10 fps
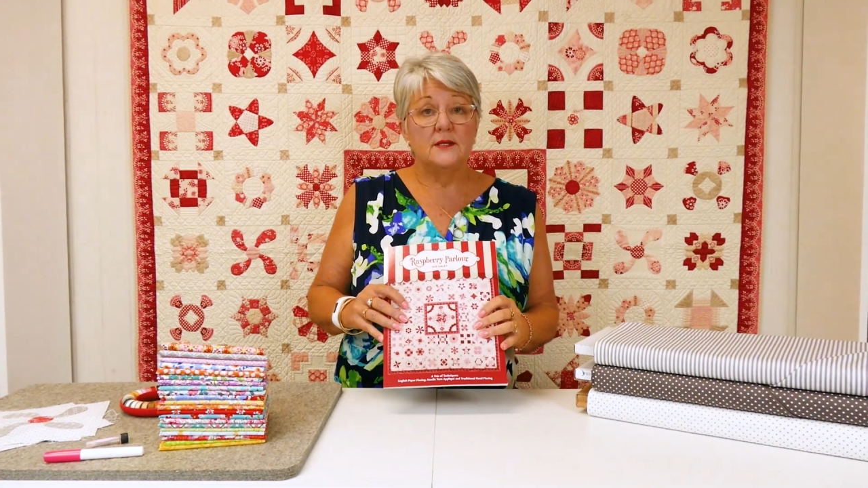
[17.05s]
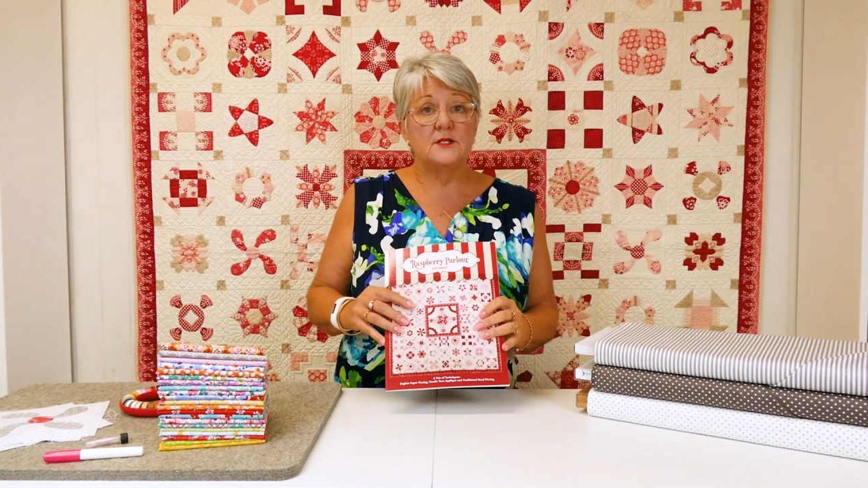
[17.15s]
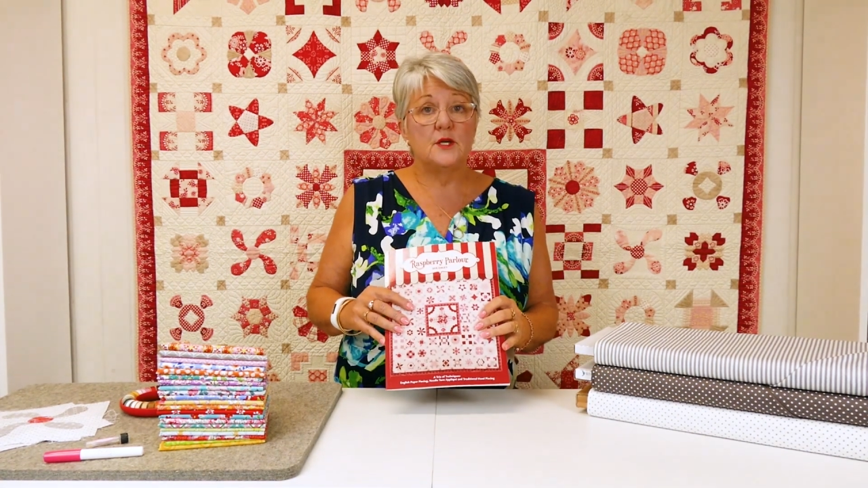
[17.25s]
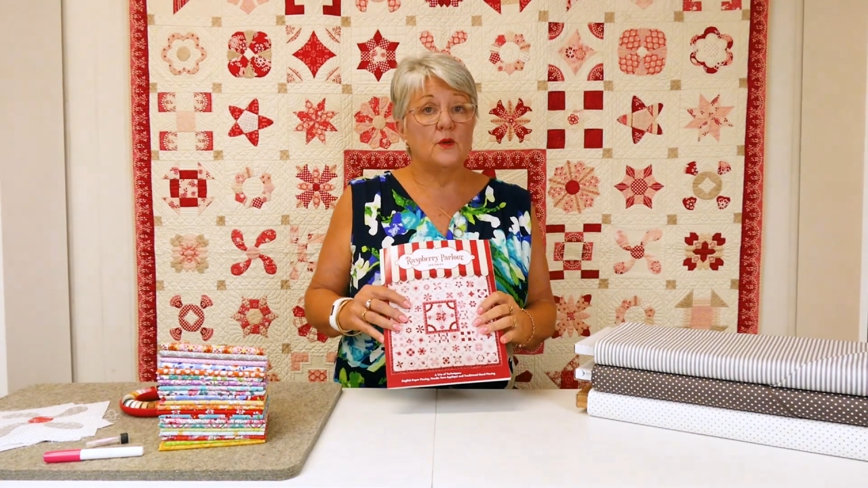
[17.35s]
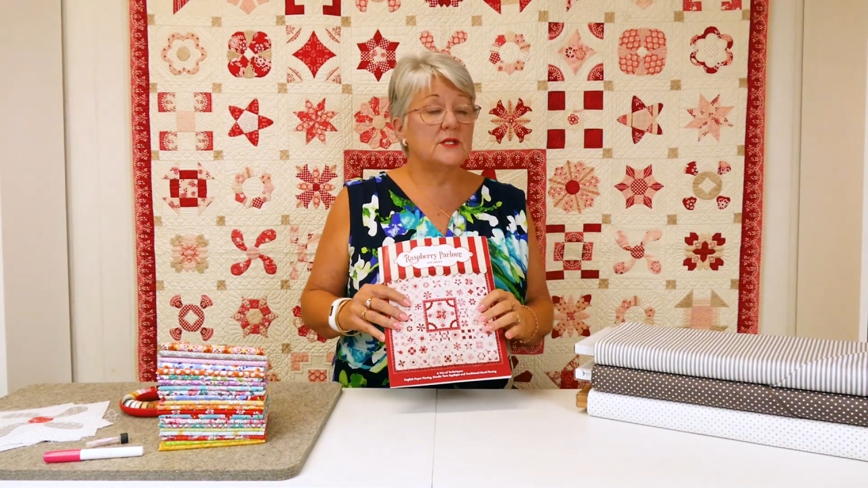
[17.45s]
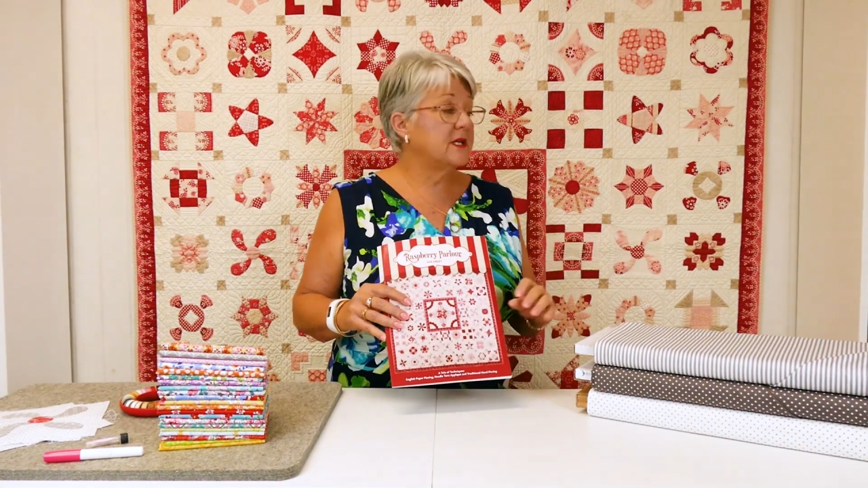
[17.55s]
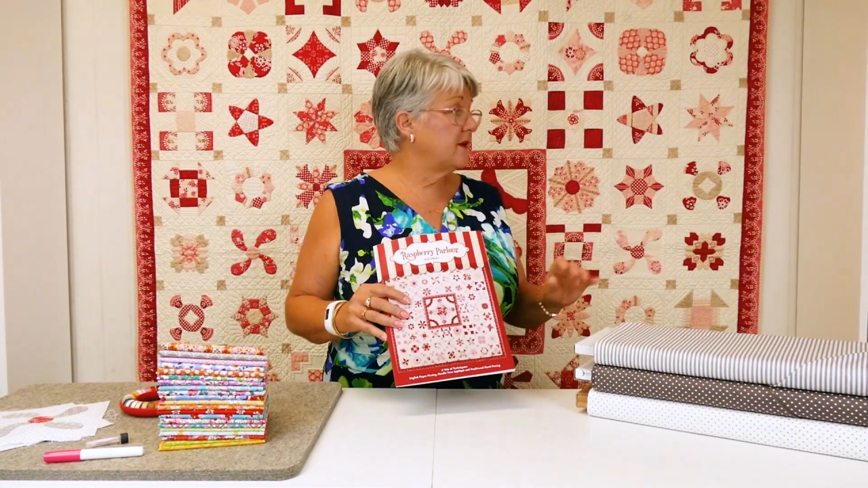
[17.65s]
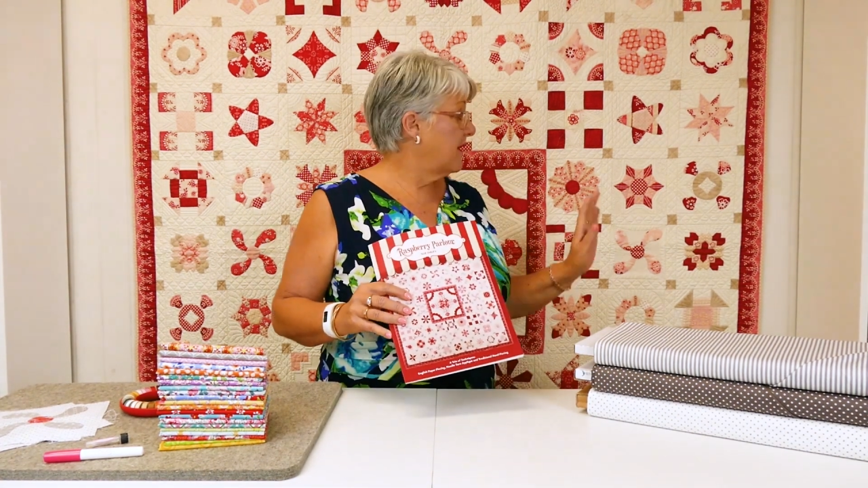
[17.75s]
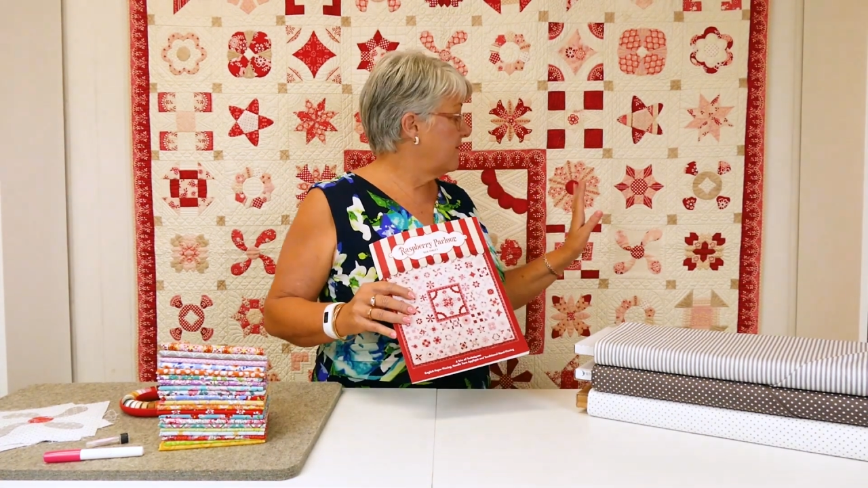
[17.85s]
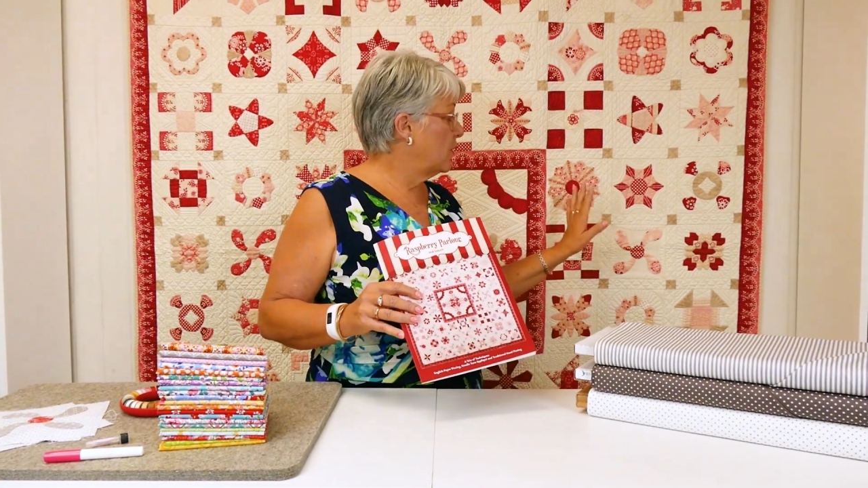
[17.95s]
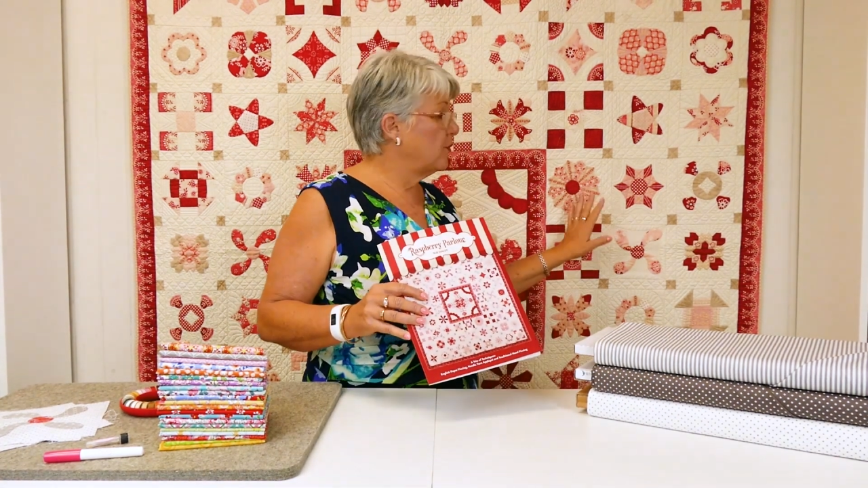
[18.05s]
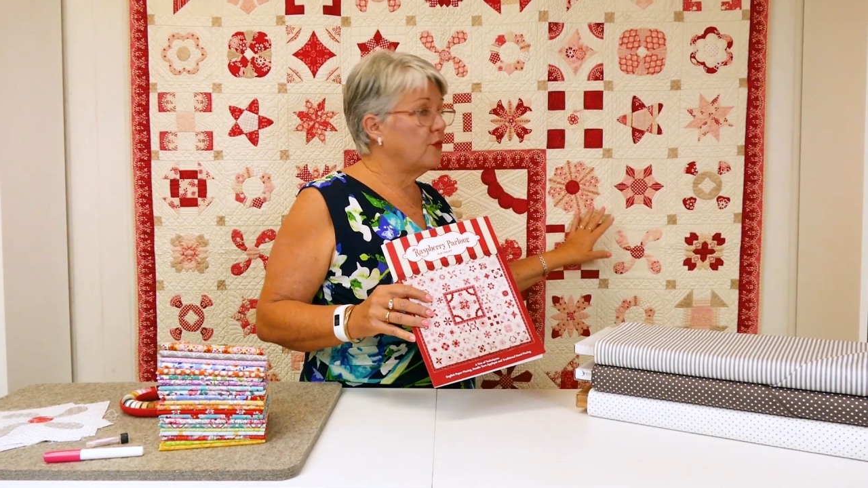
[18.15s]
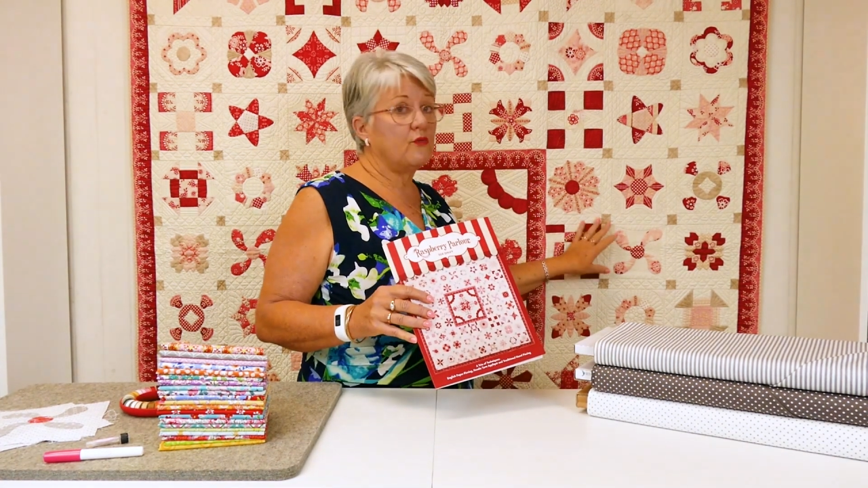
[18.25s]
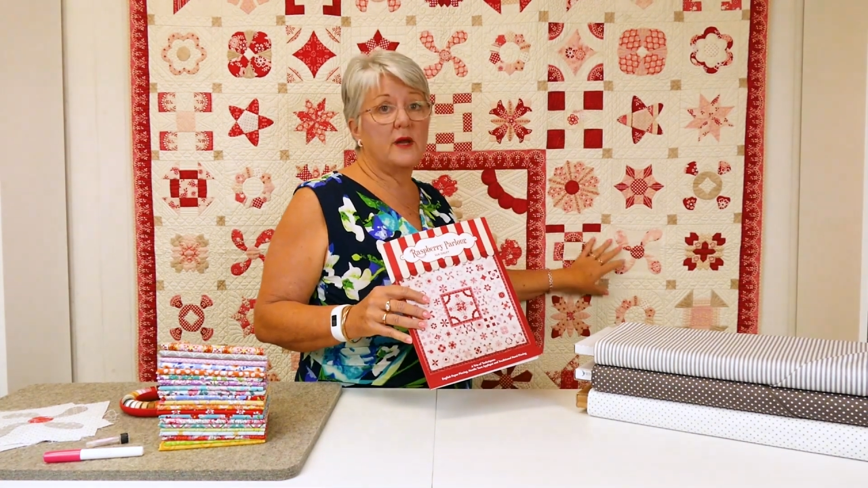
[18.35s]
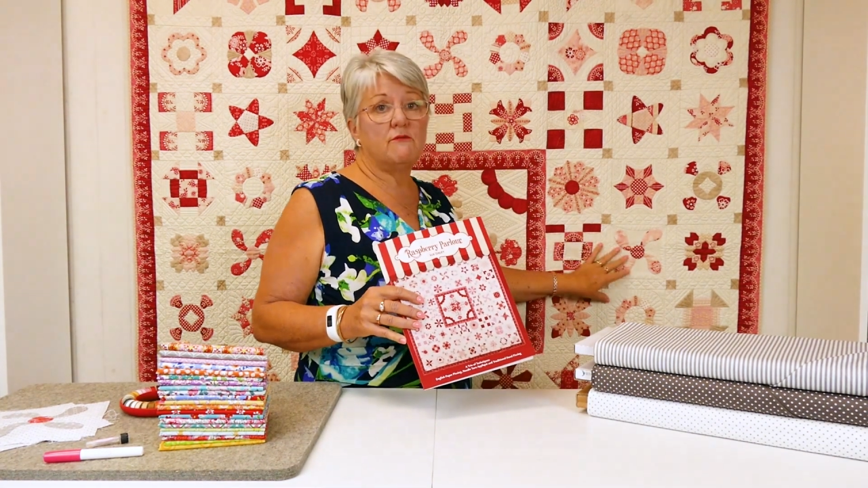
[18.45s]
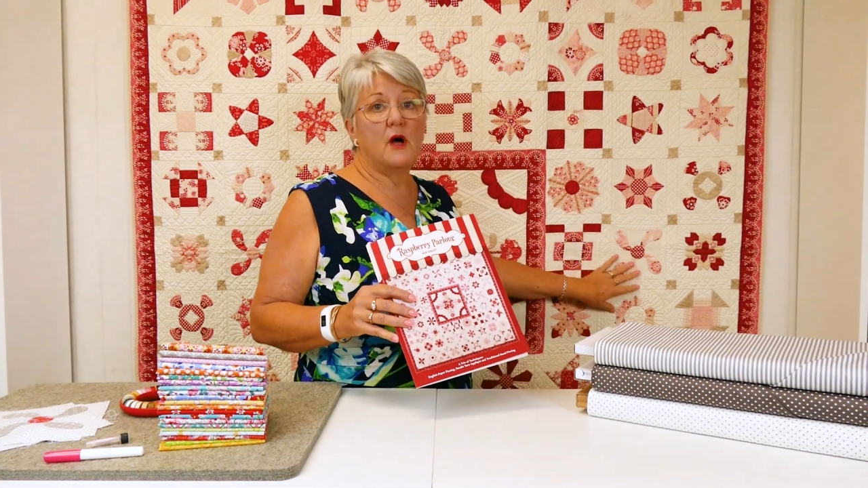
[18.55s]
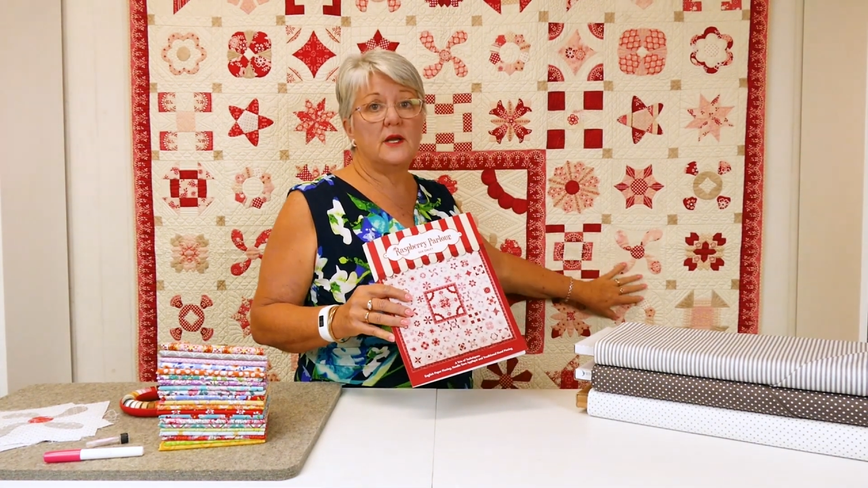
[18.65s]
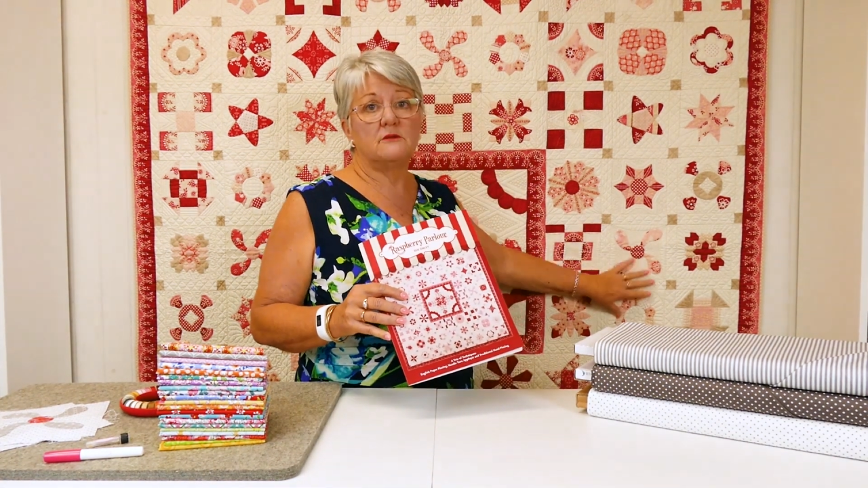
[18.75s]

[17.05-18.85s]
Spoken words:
so instead of having all the red, white,